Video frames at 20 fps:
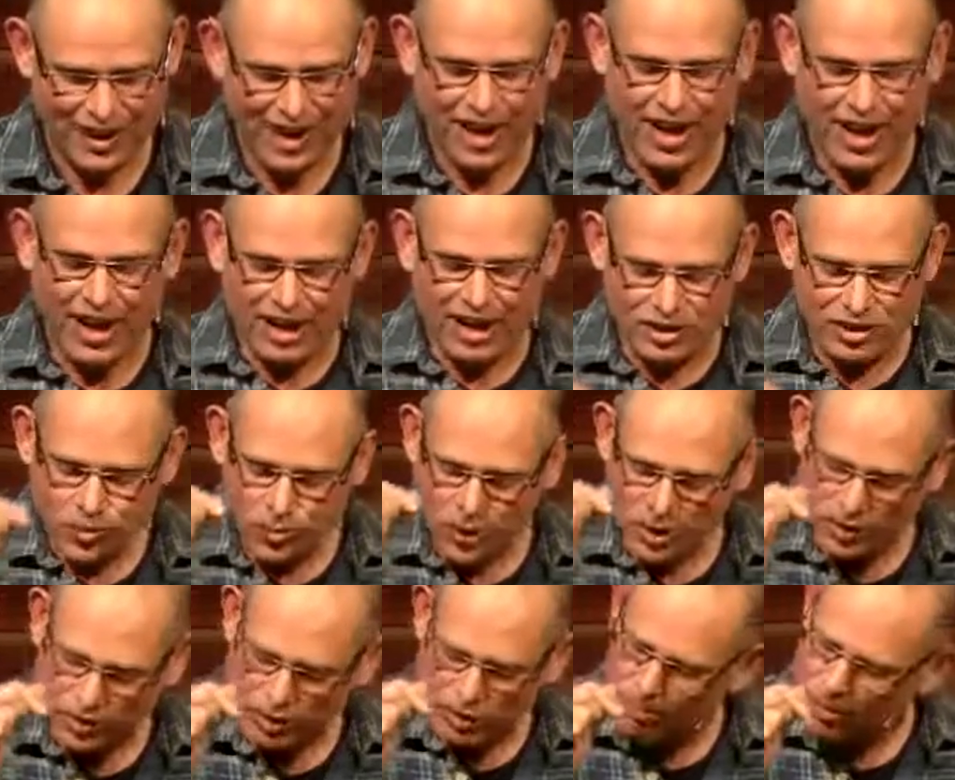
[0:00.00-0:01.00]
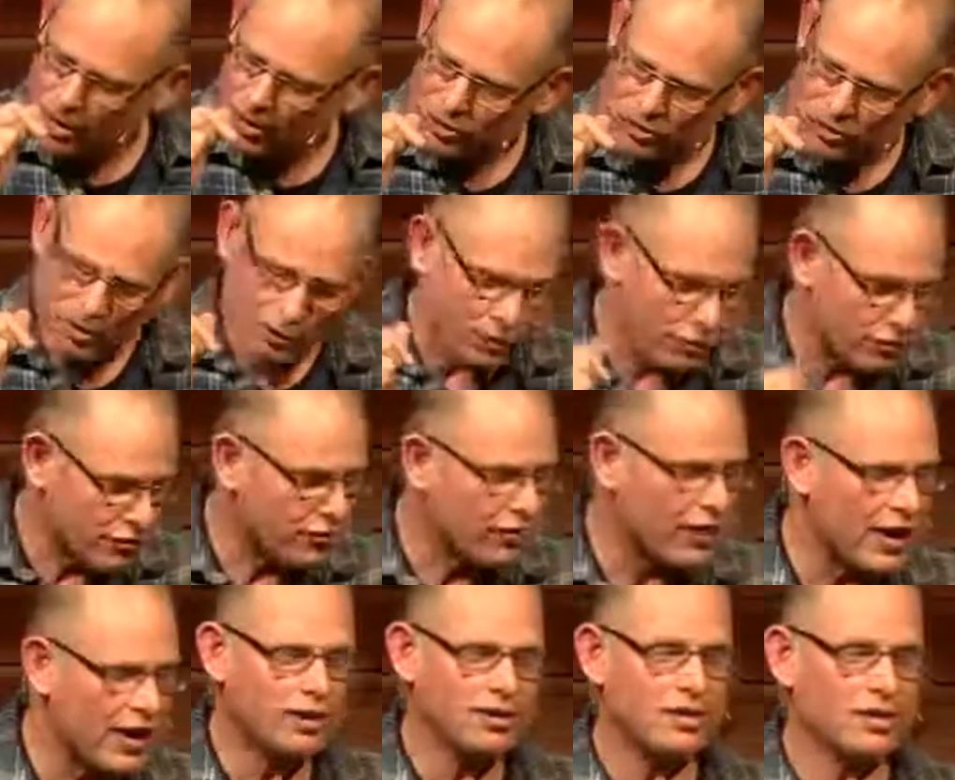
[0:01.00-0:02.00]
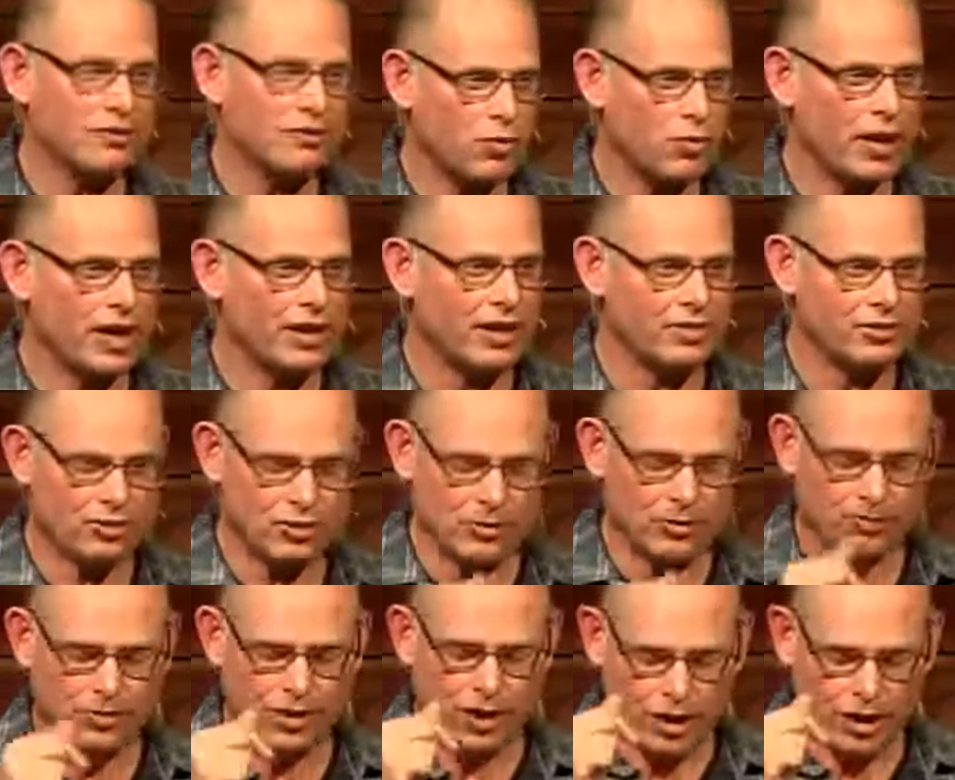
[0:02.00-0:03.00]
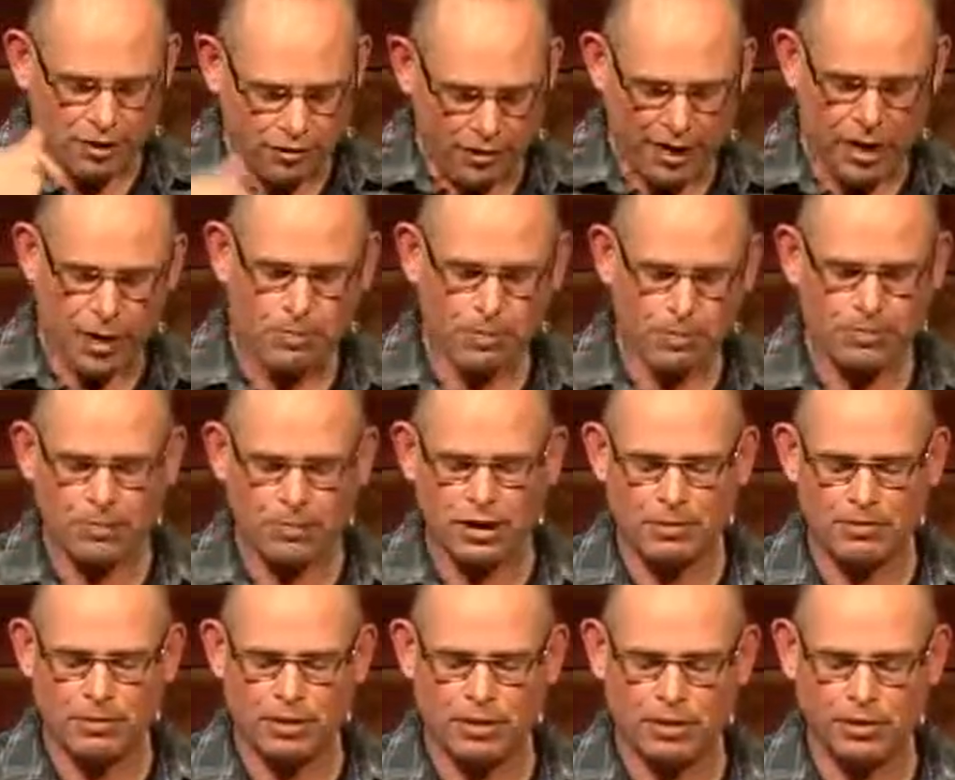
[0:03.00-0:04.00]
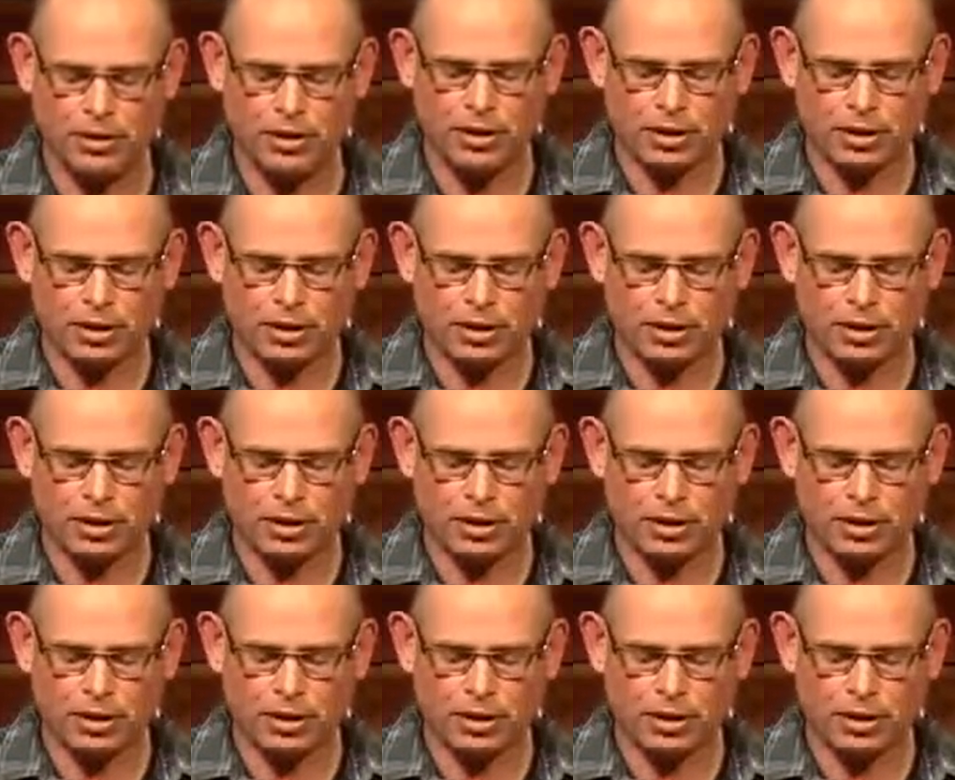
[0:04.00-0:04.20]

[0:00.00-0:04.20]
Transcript: And it's one of the most effective ways of helping people